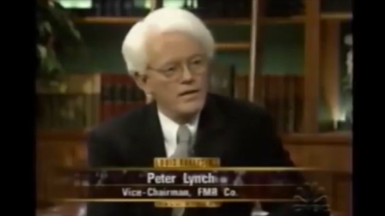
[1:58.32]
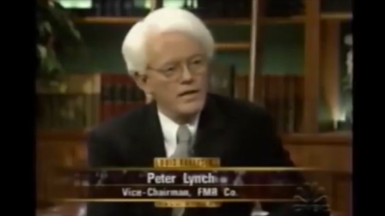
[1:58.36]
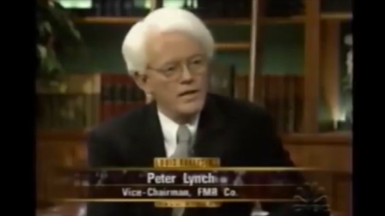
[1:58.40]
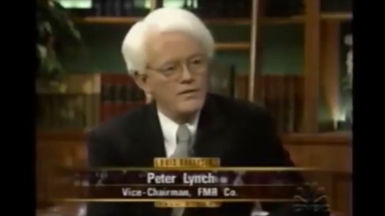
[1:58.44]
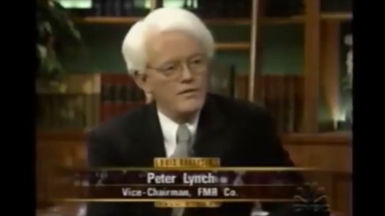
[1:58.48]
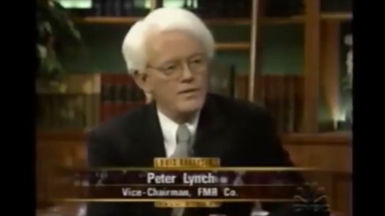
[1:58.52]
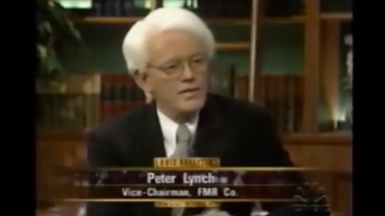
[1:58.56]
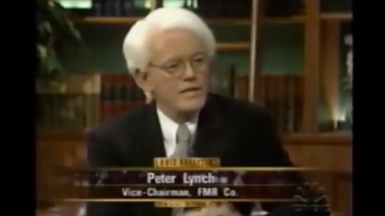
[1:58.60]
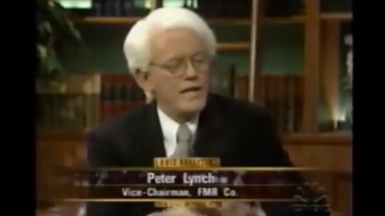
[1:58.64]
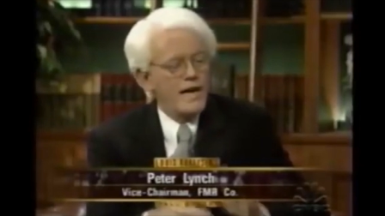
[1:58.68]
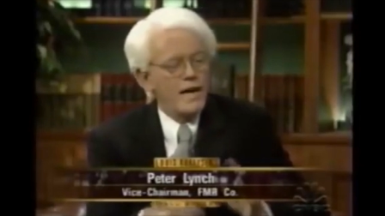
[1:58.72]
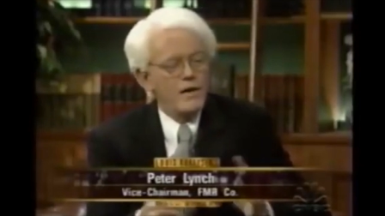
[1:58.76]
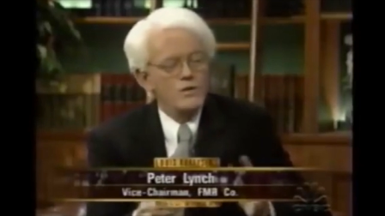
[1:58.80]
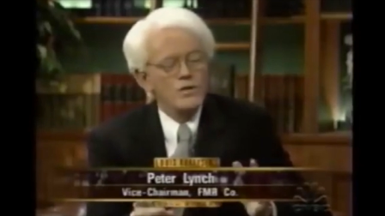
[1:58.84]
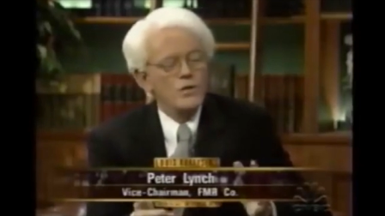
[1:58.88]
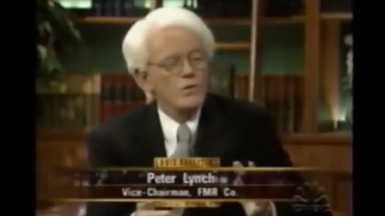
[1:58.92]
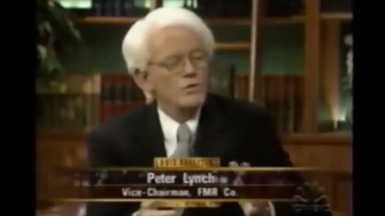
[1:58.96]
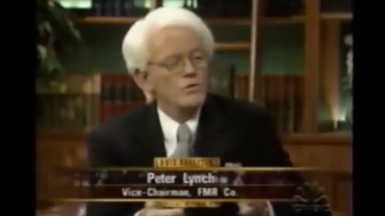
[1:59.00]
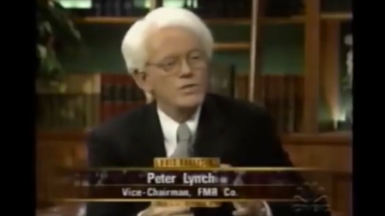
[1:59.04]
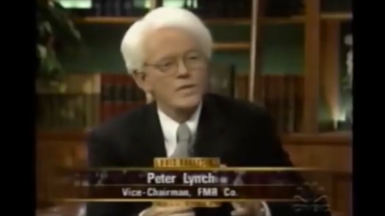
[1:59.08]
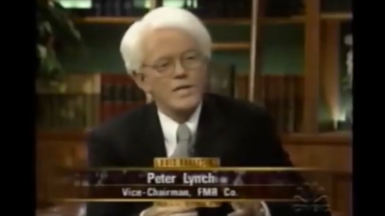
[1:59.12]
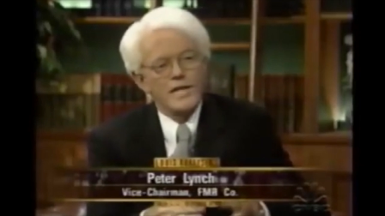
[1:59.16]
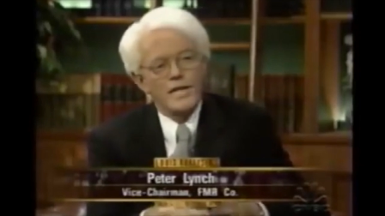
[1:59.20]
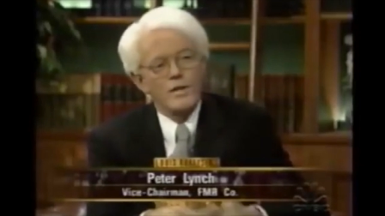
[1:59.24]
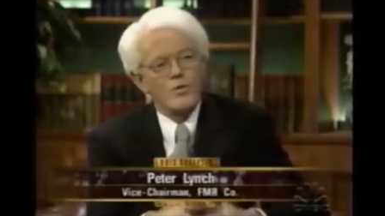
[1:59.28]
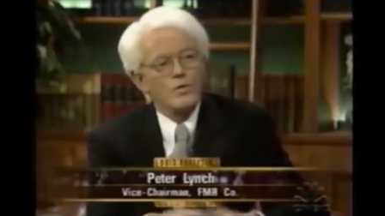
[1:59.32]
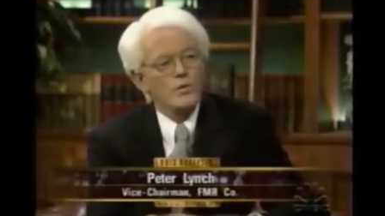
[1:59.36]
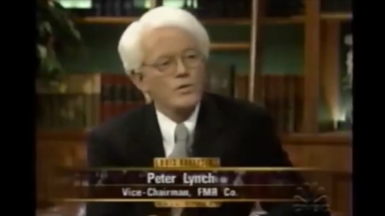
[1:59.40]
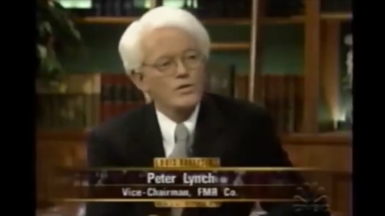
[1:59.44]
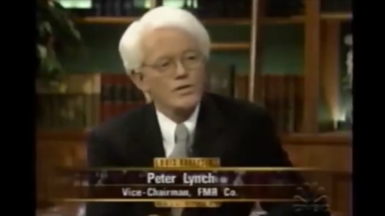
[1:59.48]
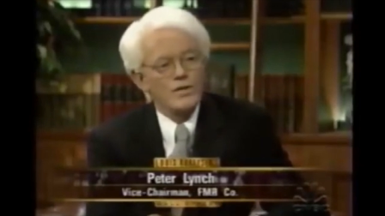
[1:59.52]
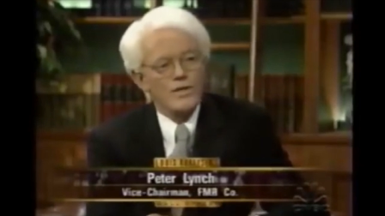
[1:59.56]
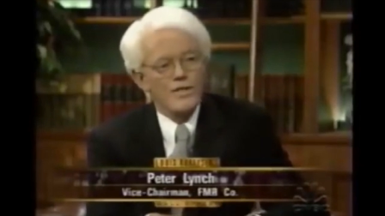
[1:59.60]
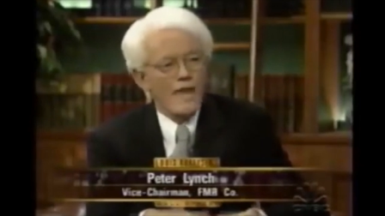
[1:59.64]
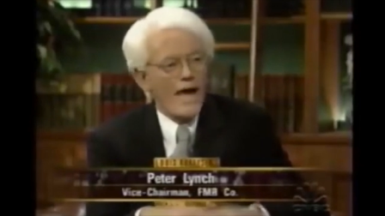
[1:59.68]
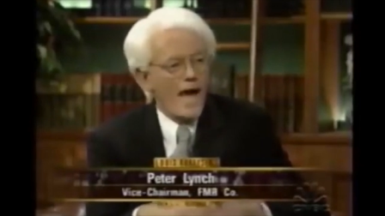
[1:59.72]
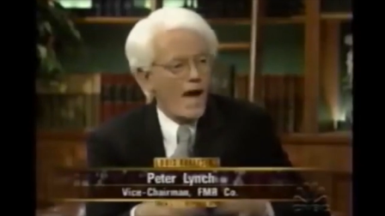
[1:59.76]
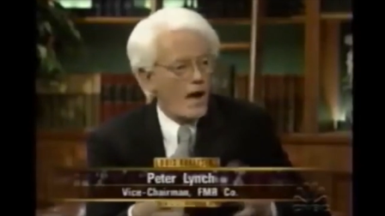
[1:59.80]
If the Dow Jones today was
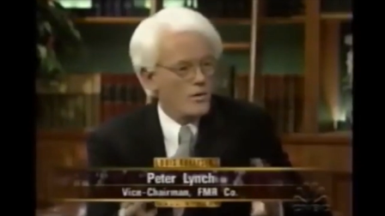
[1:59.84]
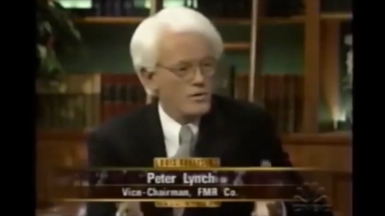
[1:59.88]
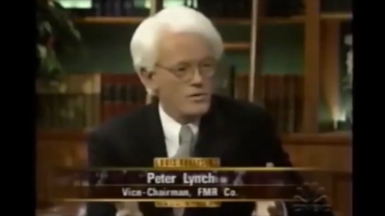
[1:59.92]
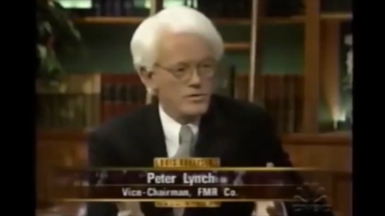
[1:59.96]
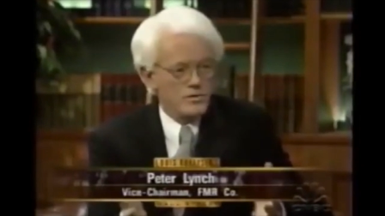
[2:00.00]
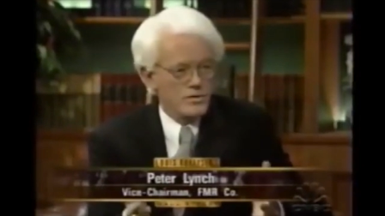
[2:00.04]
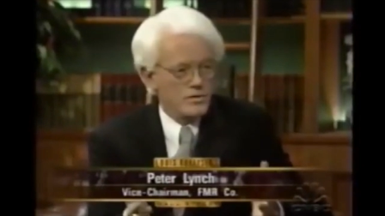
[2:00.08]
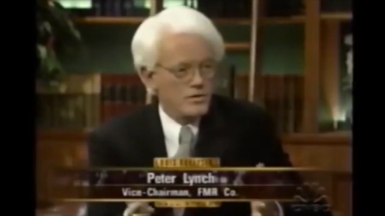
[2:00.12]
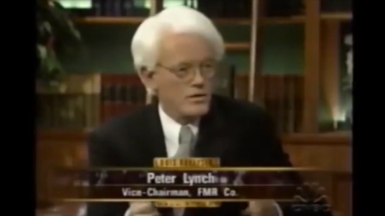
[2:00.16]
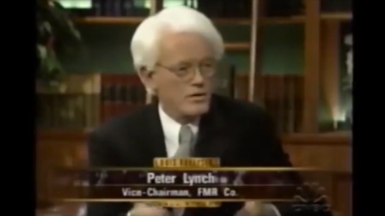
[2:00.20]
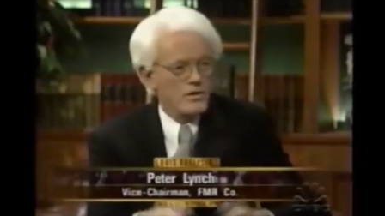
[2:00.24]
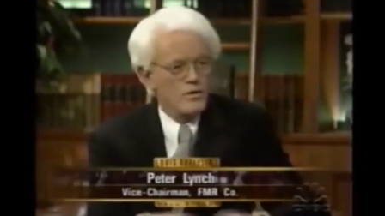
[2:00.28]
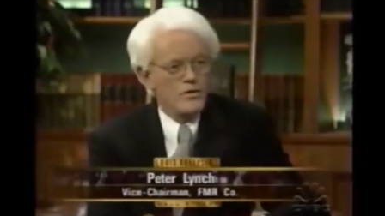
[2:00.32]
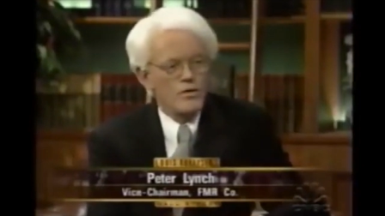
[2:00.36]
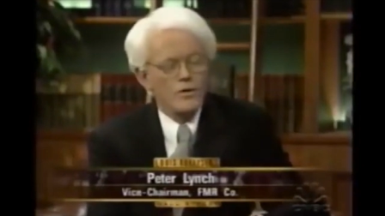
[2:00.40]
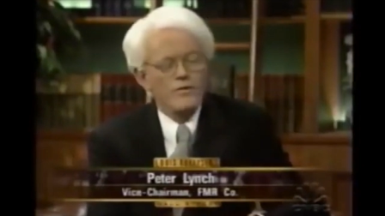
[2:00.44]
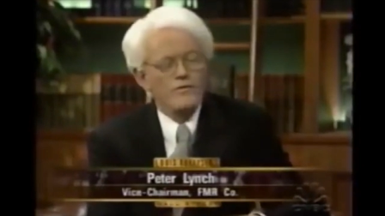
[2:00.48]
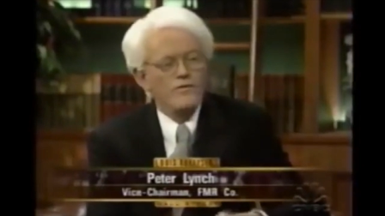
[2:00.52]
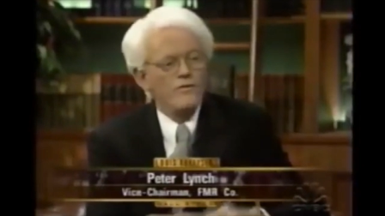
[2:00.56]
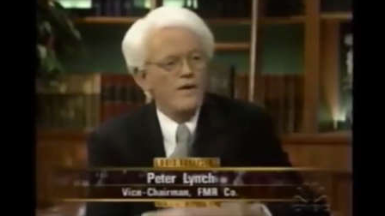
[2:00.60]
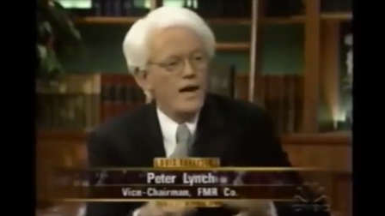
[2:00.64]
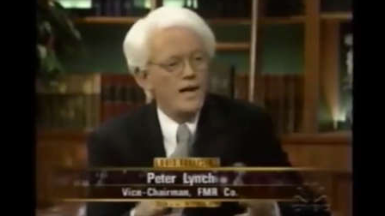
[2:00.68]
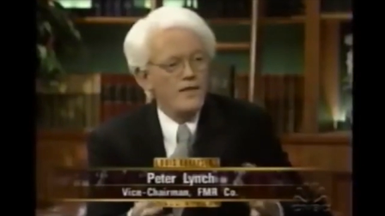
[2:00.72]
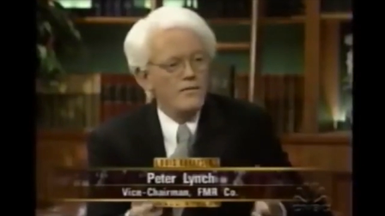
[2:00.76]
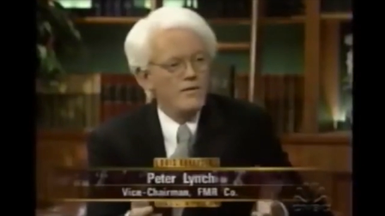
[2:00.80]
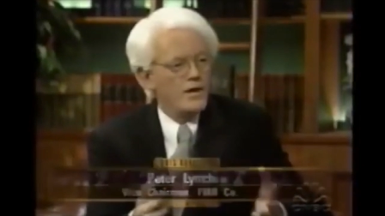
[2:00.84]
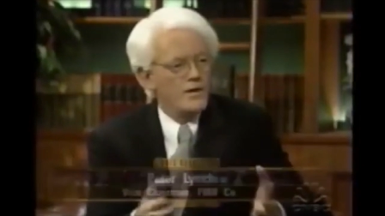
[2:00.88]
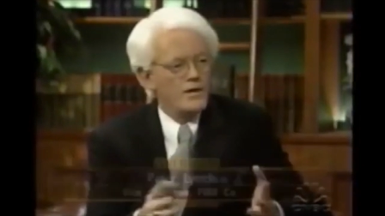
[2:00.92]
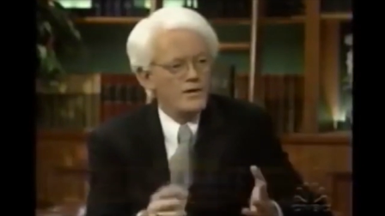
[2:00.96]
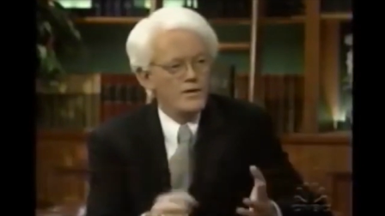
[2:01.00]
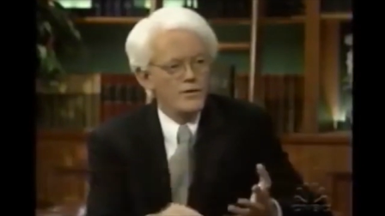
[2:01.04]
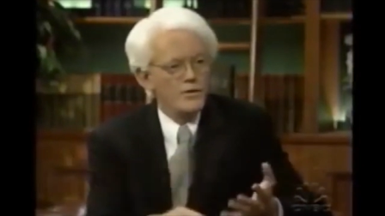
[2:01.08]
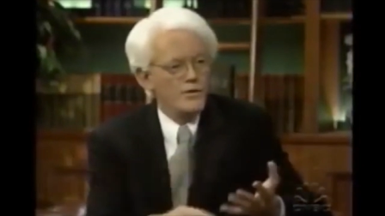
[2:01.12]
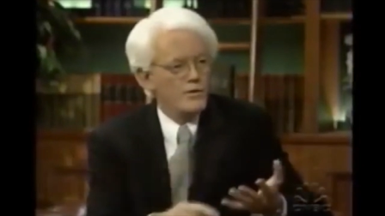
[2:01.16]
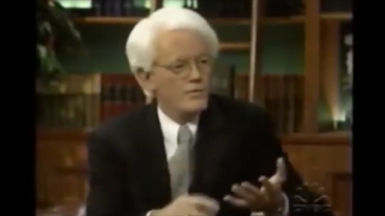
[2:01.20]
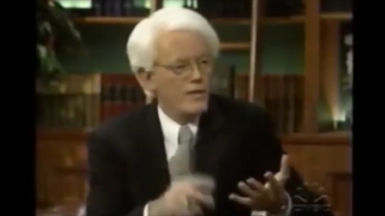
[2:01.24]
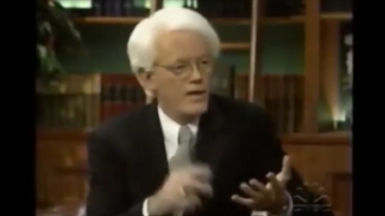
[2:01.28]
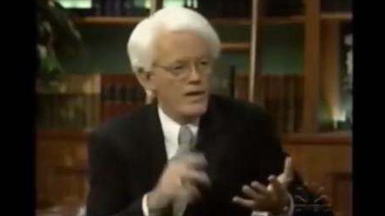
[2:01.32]
1,000 or 500,
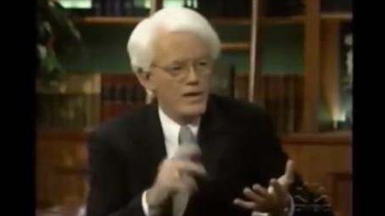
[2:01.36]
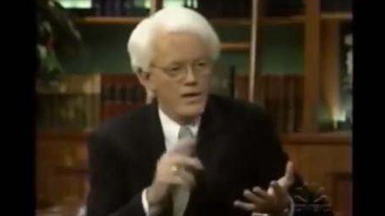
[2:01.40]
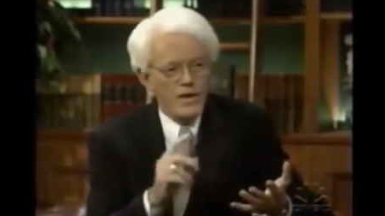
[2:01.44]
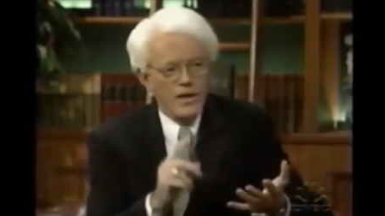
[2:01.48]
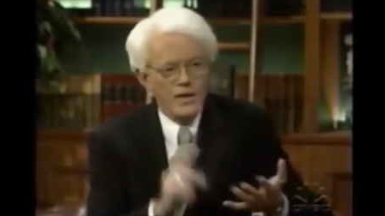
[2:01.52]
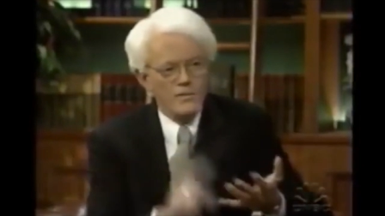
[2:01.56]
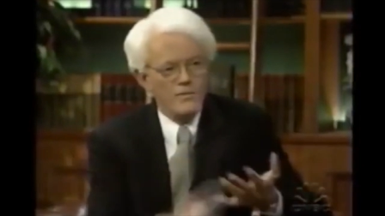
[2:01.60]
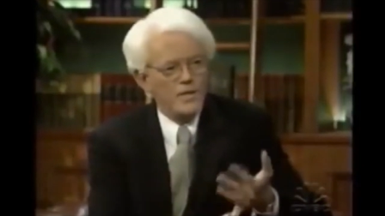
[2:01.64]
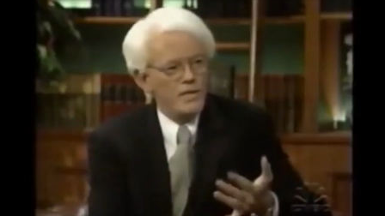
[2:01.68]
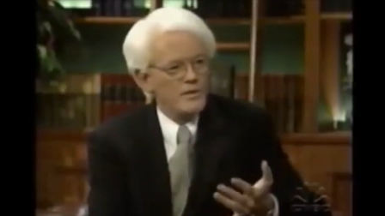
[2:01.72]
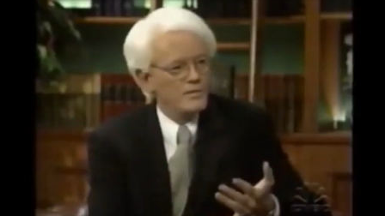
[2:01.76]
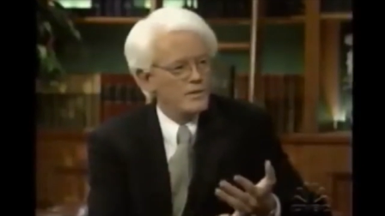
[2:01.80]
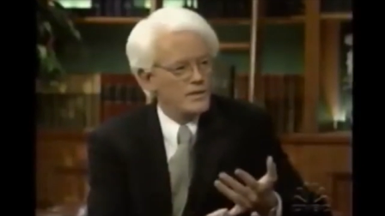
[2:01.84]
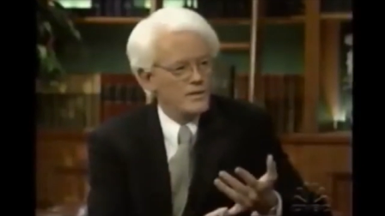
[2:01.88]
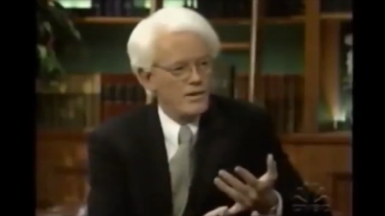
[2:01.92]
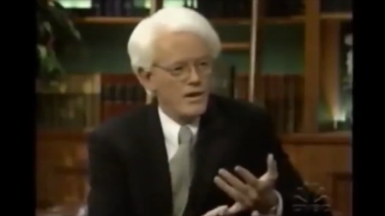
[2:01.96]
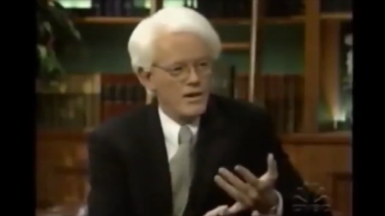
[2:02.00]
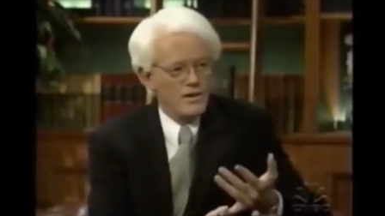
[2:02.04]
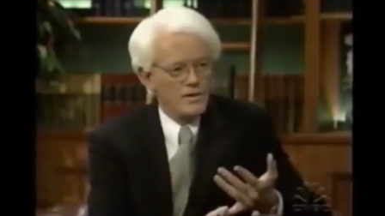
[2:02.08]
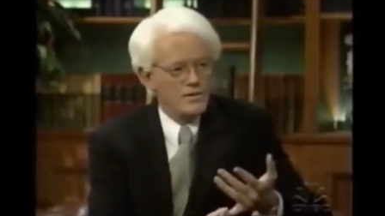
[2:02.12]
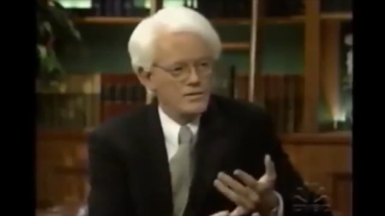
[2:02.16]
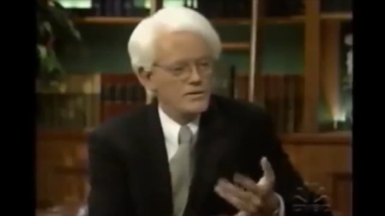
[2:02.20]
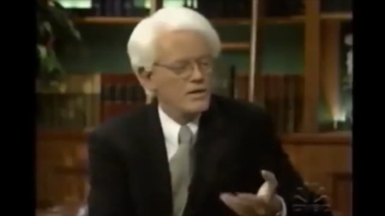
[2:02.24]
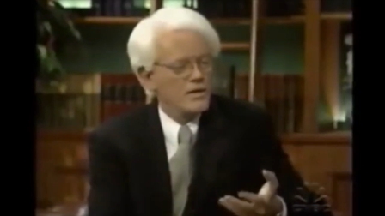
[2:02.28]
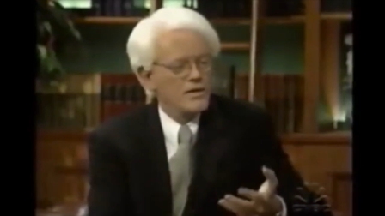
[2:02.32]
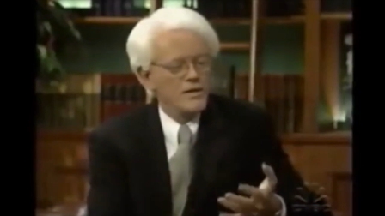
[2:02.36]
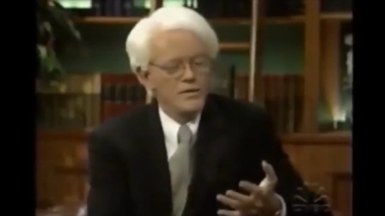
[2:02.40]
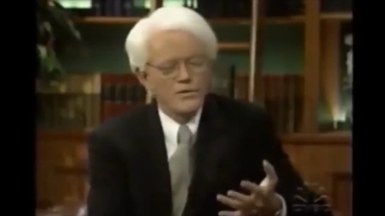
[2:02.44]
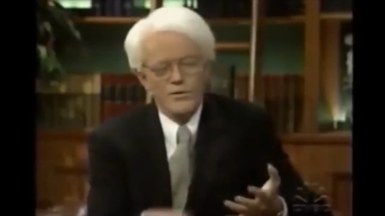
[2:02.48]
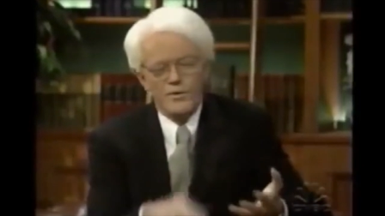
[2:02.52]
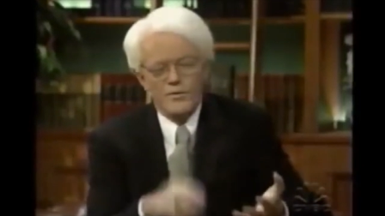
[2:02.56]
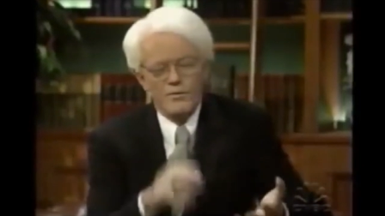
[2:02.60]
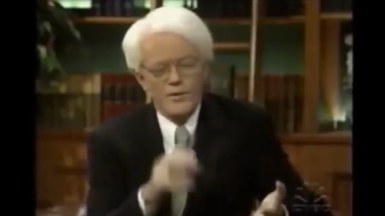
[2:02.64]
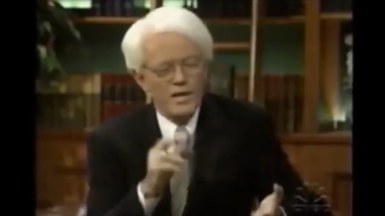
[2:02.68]
you would have made a lot of money in McDonald's. You would